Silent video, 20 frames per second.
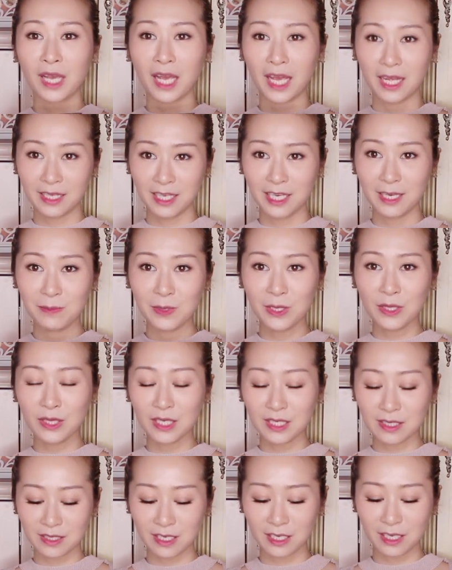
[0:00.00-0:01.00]
And keeping
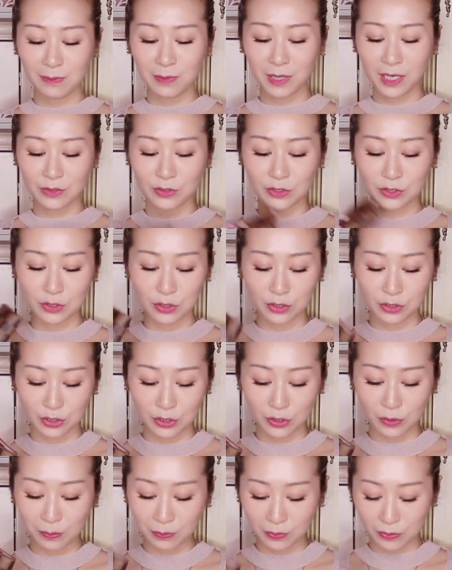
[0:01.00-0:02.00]
this key pouch
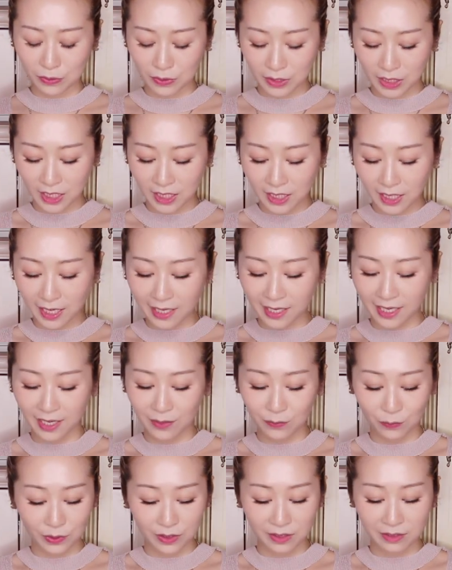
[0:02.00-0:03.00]
so bulky, I
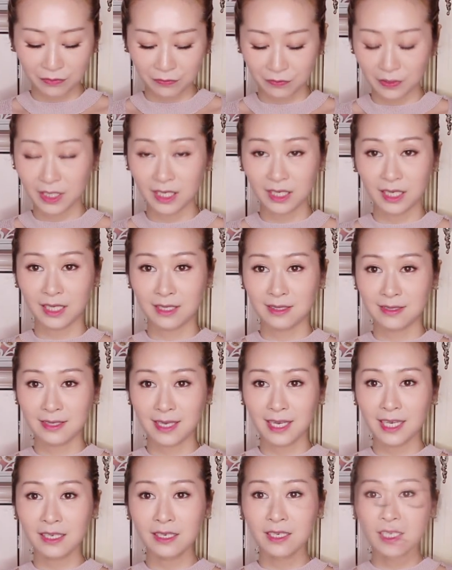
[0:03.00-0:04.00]
can't really fit it
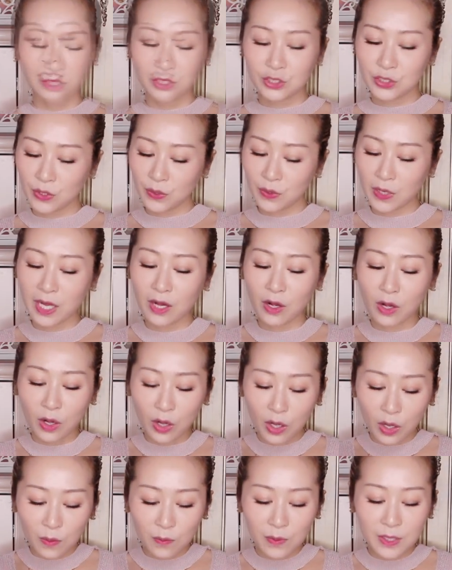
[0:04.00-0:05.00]
inside. So I
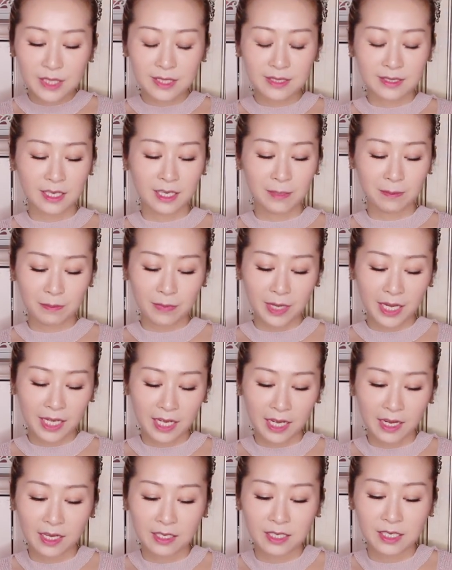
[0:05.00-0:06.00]
always keep my
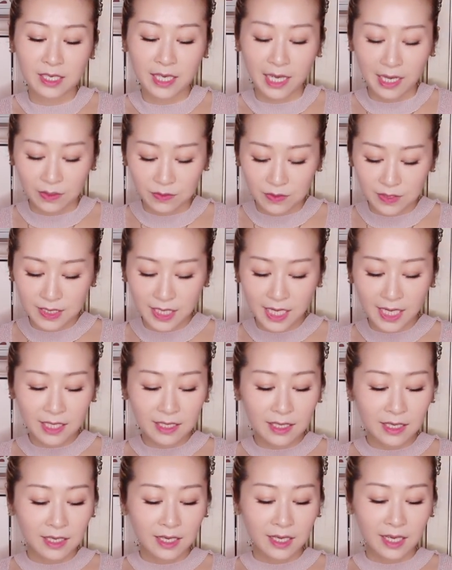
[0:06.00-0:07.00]
car key
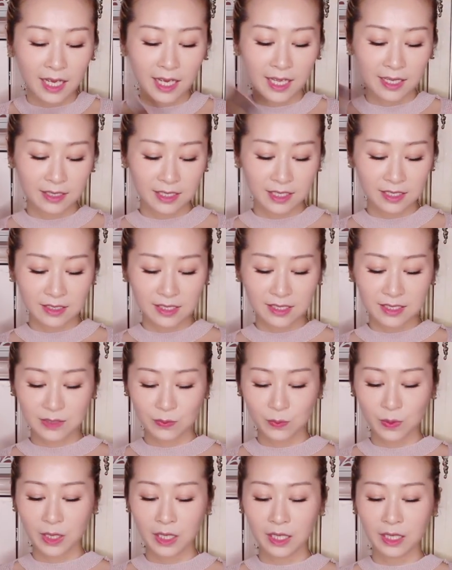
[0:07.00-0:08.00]
outside, and in
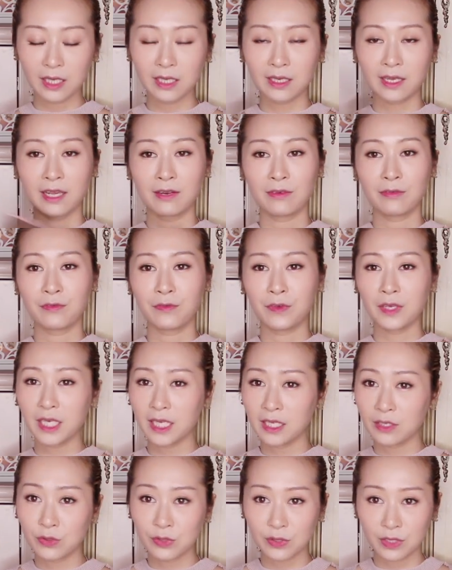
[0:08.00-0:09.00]
this way it can
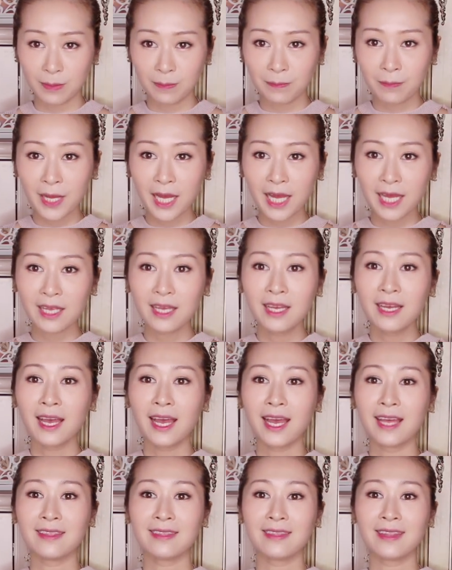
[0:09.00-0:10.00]
fit into the bag,
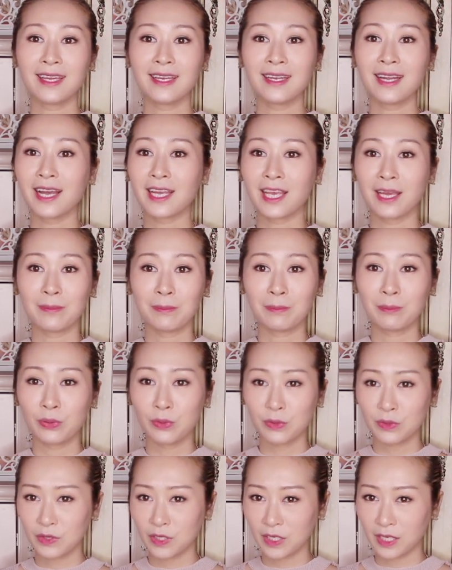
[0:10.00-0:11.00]
and then I can
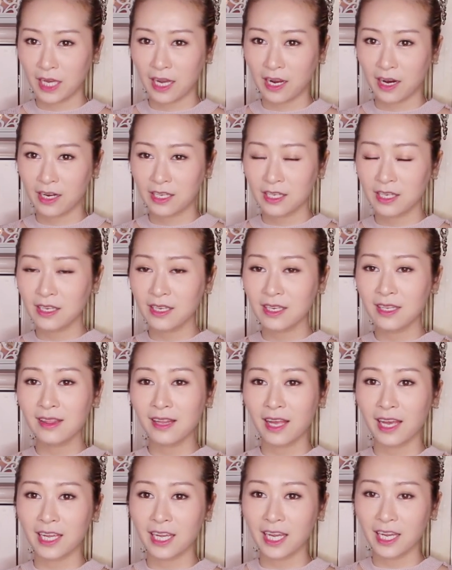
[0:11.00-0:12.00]
put the car key
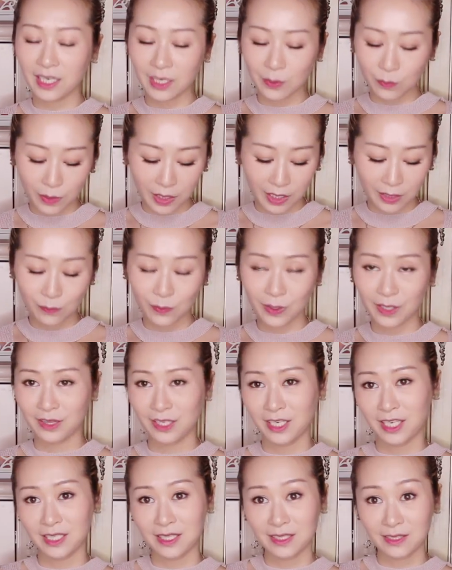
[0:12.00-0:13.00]
like anywhere where
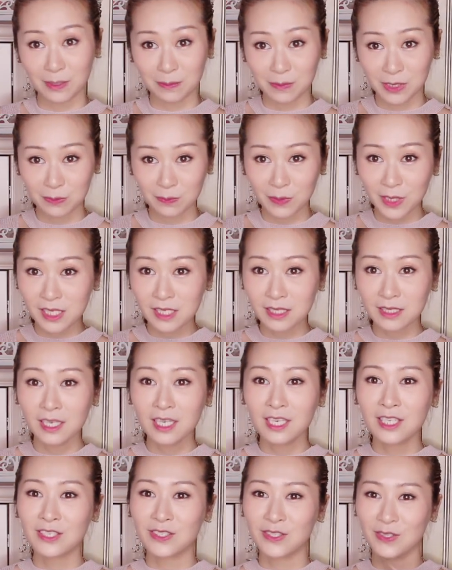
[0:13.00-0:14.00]
there is some space.
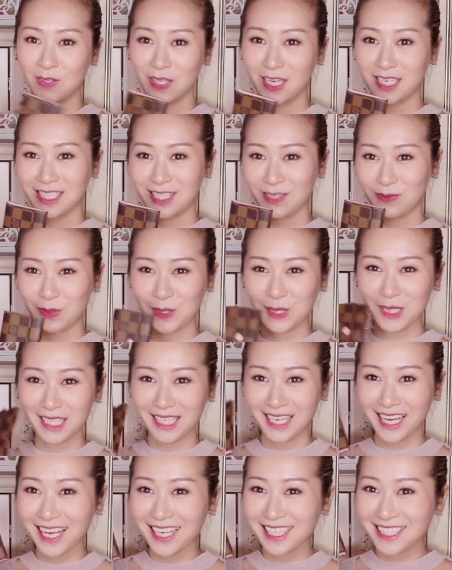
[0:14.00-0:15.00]
So that is really
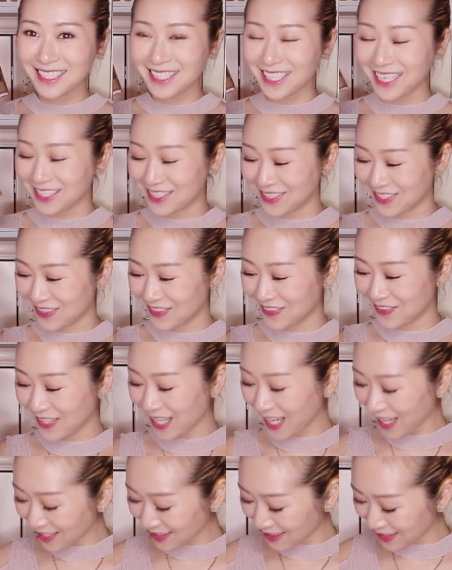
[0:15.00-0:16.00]
nice. So
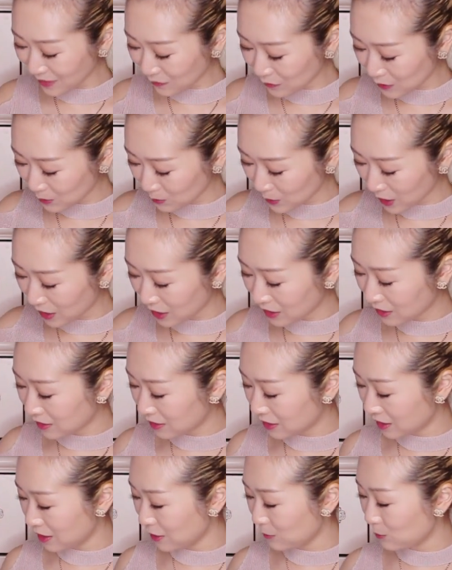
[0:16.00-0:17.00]
yeah, that was my
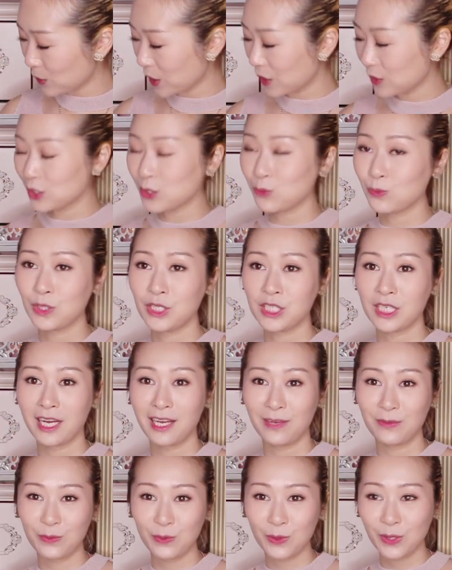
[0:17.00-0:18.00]
little key pouch, which
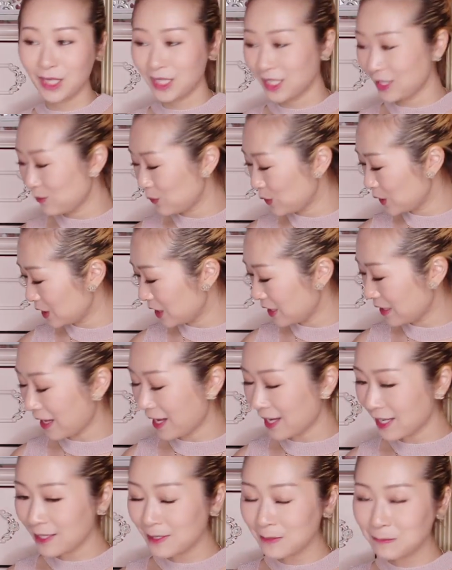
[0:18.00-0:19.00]
I really
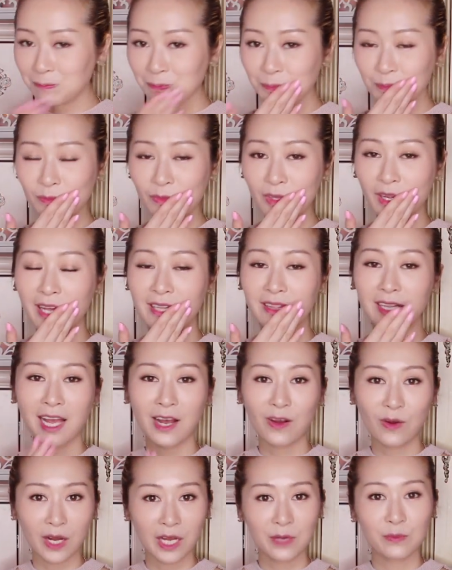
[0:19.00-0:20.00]
like. And
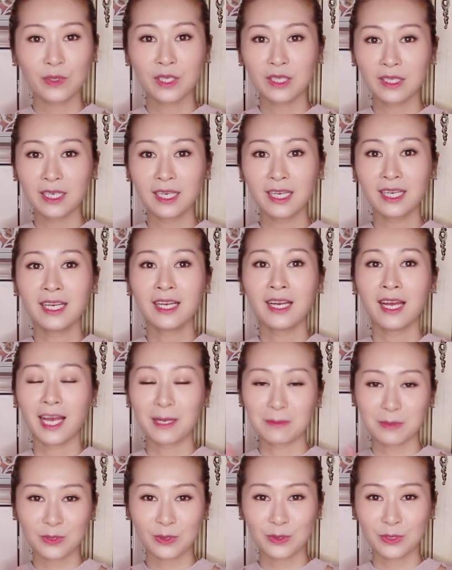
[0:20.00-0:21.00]
now I really
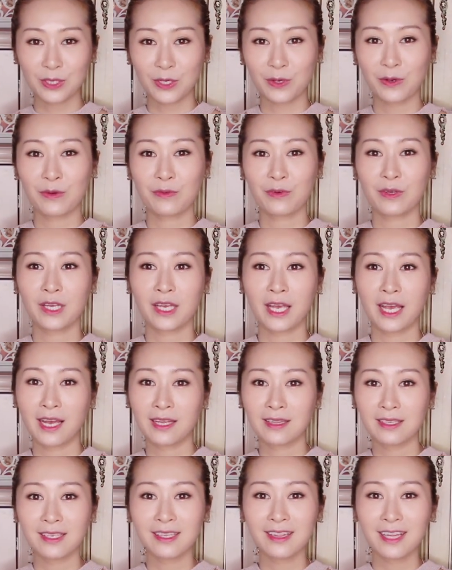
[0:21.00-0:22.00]
am so sorry for the
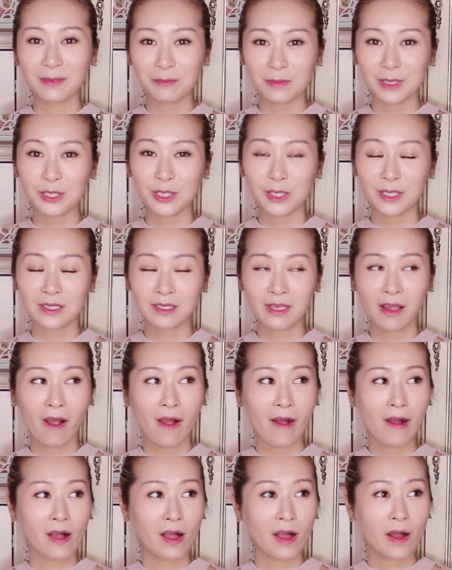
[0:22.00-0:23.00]
candy. Let me just
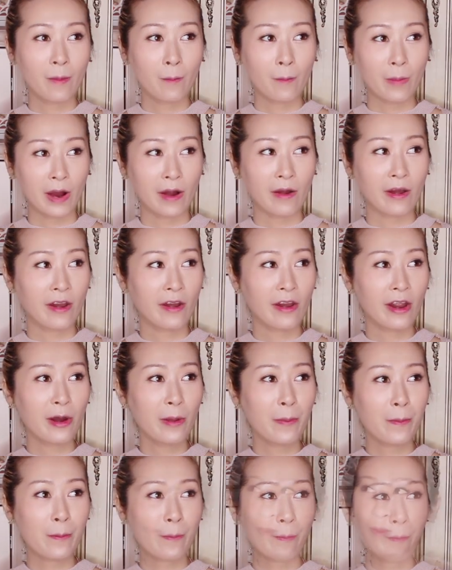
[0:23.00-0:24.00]
bite in it.